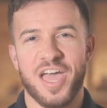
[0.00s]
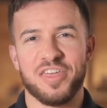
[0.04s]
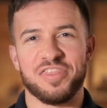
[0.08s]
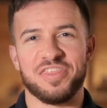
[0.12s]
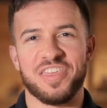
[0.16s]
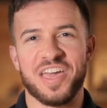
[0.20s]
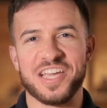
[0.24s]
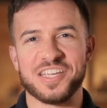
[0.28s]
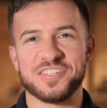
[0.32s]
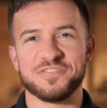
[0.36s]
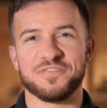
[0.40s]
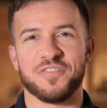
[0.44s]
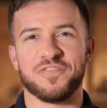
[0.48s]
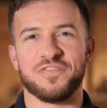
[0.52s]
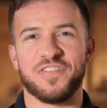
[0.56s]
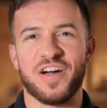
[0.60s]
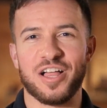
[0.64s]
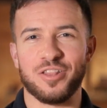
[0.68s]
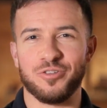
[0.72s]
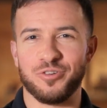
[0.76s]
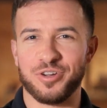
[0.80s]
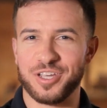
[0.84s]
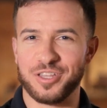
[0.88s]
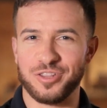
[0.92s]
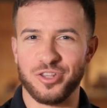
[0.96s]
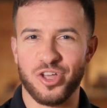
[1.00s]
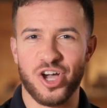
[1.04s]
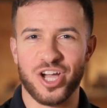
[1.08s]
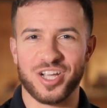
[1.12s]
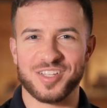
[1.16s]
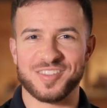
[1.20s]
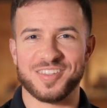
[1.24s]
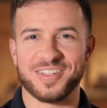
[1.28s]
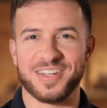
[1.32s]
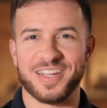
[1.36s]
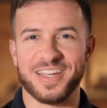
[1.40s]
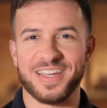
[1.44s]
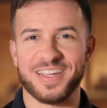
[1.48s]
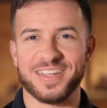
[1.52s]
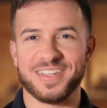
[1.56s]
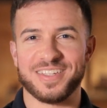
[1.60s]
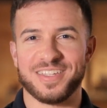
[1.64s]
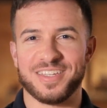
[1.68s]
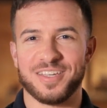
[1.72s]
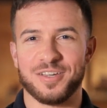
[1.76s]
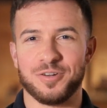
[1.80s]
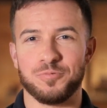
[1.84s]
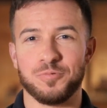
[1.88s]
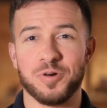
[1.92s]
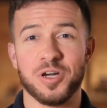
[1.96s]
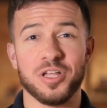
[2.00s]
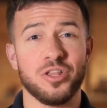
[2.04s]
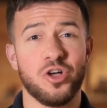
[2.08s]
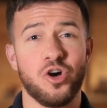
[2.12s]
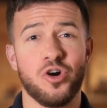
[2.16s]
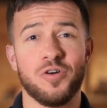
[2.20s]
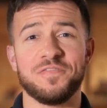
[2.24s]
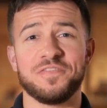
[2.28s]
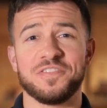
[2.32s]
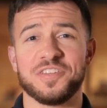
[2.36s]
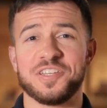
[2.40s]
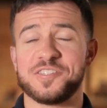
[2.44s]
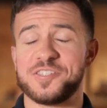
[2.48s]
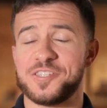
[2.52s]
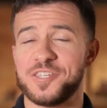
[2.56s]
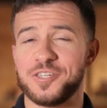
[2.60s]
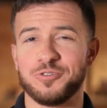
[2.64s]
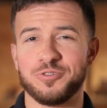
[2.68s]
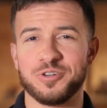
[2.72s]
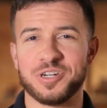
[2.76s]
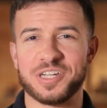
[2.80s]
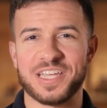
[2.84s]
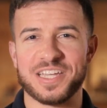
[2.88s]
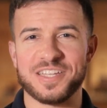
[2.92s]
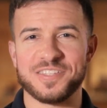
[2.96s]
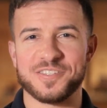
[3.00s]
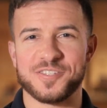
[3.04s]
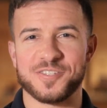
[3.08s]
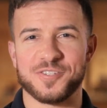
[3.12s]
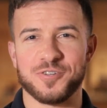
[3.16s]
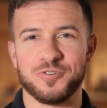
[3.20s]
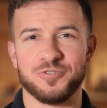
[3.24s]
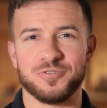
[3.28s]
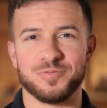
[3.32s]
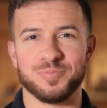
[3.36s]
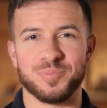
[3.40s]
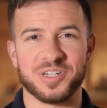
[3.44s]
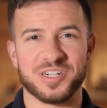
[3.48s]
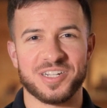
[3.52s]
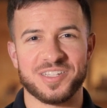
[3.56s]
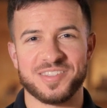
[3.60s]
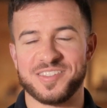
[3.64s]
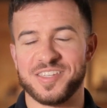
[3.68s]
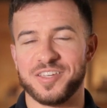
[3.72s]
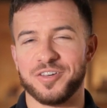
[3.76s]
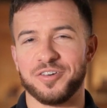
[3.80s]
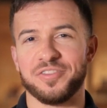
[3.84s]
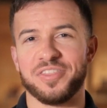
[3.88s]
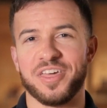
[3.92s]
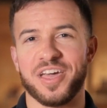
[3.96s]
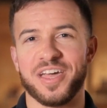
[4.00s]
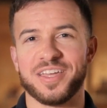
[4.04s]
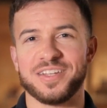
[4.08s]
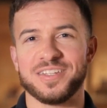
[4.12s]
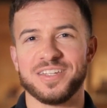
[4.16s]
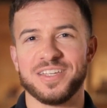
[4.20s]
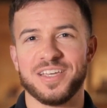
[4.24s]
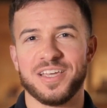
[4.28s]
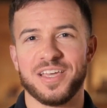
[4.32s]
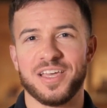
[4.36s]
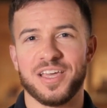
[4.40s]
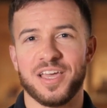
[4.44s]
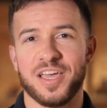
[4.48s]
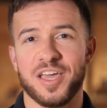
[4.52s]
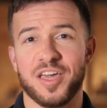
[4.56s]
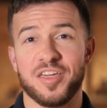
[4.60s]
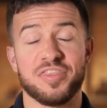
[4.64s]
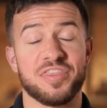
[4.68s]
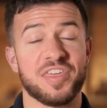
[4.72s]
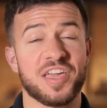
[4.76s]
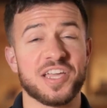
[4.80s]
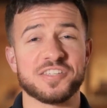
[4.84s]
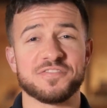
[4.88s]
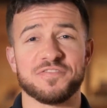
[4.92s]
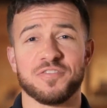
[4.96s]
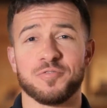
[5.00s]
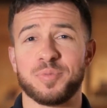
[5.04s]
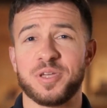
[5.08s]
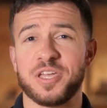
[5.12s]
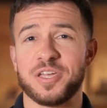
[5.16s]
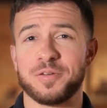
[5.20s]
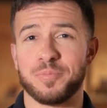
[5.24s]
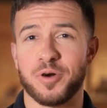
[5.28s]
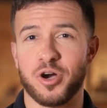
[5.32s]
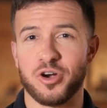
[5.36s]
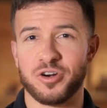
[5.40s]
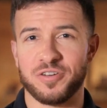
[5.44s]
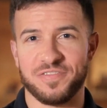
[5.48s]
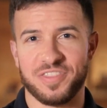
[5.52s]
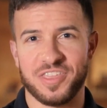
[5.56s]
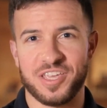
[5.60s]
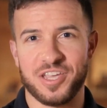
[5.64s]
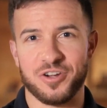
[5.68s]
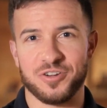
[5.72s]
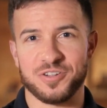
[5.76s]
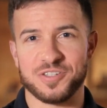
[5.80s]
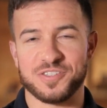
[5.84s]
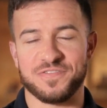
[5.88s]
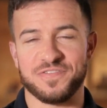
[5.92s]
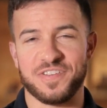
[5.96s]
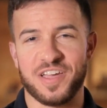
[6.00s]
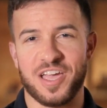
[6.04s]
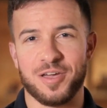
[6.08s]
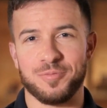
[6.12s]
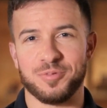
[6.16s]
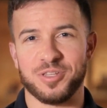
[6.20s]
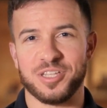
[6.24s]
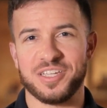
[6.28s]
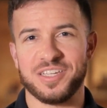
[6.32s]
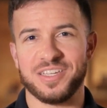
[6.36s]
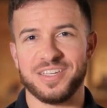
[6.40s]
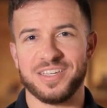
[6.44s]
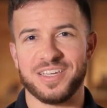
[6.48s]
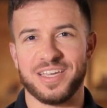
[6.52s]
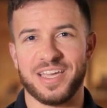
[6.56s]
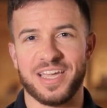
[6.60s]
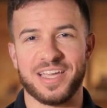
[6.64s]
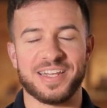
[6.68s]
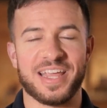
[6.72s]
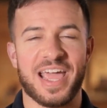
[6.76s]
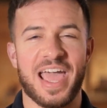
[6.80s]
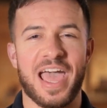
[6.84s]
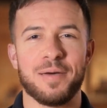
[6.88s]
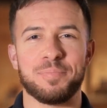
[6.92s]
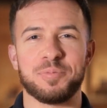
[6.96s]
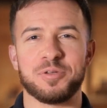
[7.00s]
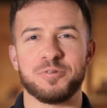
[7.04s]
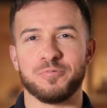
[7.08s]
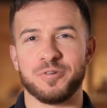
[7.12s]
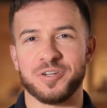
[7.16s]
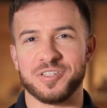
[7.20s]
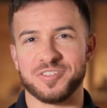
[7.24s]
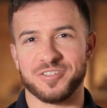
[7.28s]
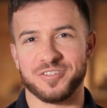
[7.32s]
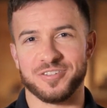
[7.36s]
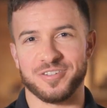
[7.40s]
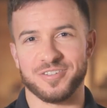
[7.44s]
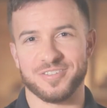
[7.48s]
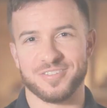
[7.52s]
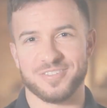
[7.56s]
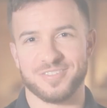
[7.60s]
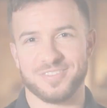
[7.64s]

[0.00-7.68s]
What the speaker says: Thanks for following along today. We'll hopefully see you again soon, but until then, thanks for being part of the Ariens family, and happy winter.